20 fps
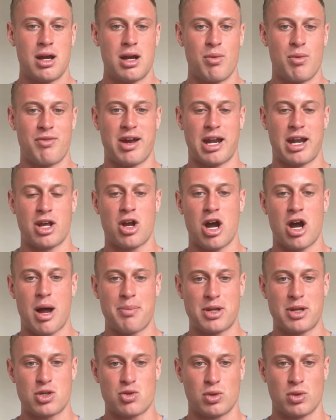We've got a
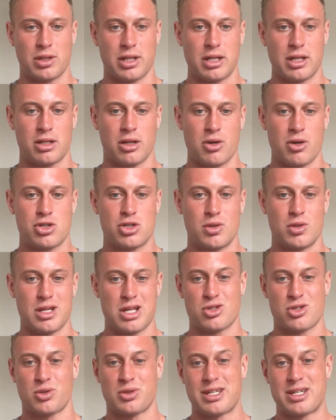comp that's really close to it
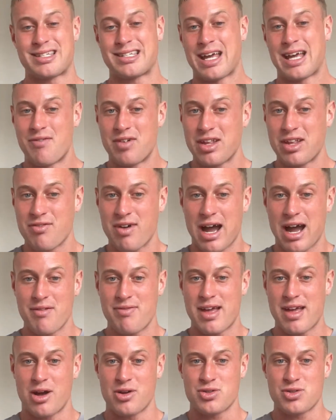that sold at
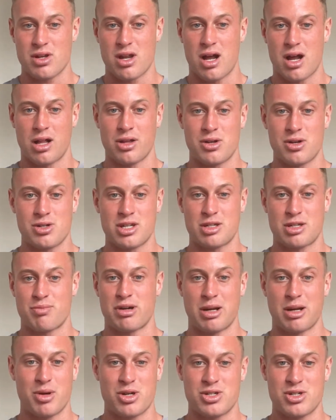$75,000. It's
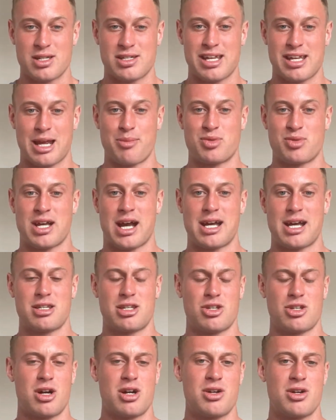pretty much the same size
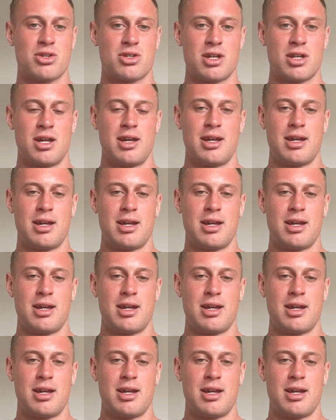as ours,